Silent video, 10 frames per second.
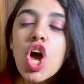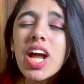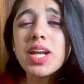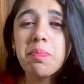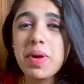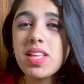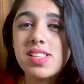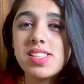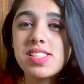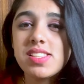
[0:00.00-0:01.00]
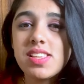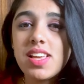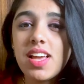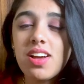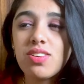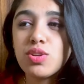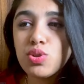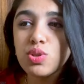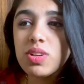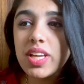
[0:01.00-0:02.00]
It depends.
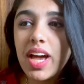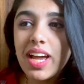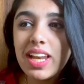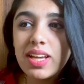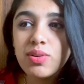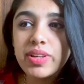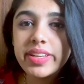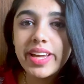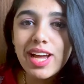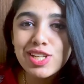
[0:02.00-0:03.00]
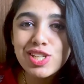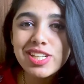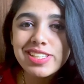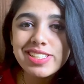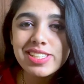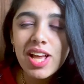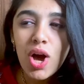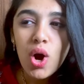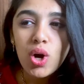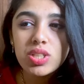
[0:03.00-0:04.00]
Usually I like going cashless.
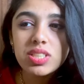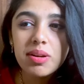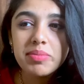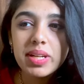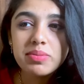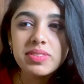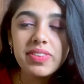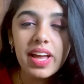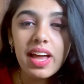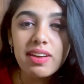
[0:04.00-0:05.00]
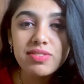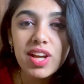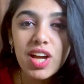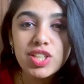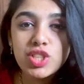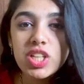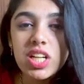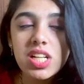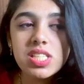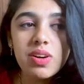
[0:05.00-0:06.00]
Or sometimes if I have cash,
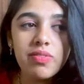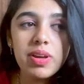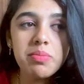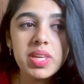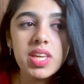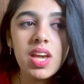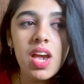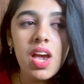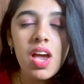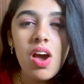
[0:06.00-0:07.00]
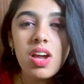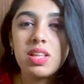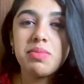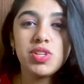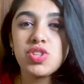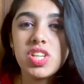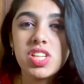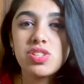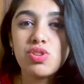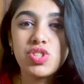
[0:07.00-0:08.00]
it'll somewhere be in my
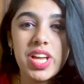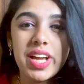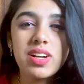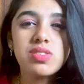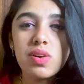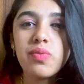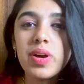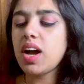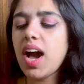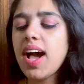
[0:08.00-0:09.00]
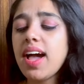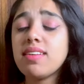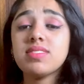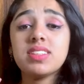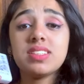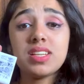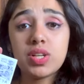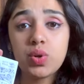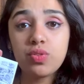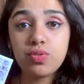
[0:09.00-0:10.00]
jeans or jacket or somewhere. I have this
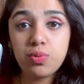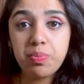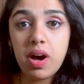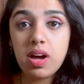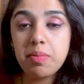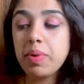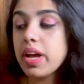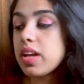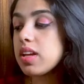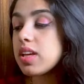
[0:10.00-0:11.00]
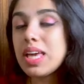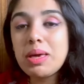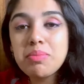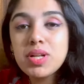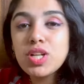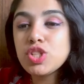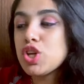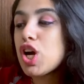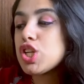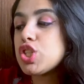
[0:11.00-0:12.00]
Lenovo power bank, cable,
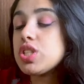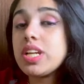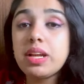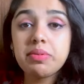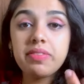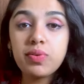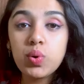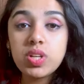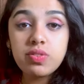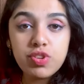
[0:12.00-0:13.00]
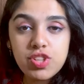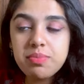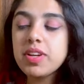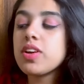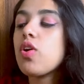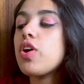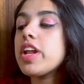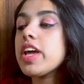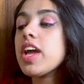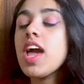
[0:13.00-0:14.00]
charger and my phone in which I'm
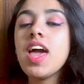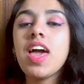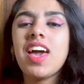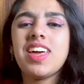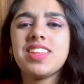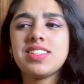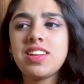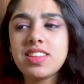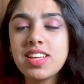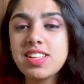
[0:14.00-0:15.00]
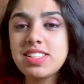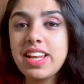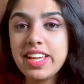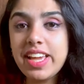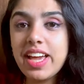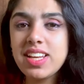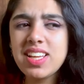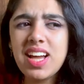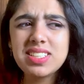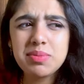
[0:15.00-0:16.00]
recording. And there's nothing else that I
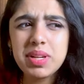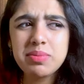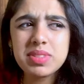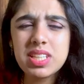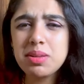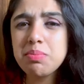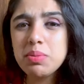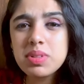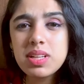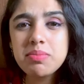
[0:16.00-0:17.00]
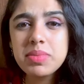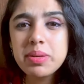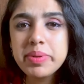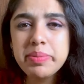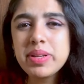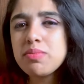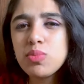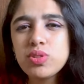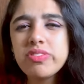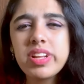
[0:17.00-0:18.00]
carry. I sometimes keep bubblegum maybe, but
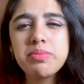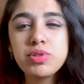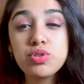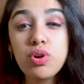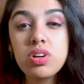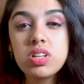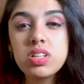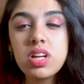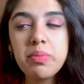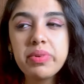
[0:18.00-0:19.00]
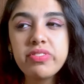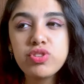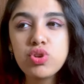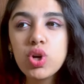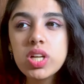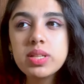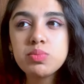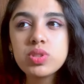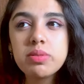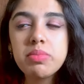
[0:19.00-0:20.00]
most of the time it's chocolate. I prefer chocolate
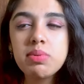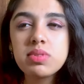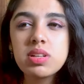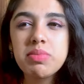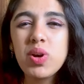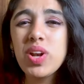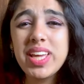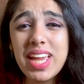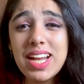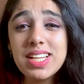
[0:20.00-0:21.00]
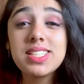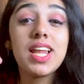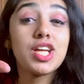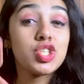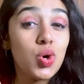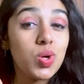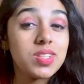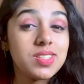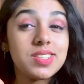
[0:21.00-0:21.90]
more than bubblegum. I don't like candies, I like chocolate.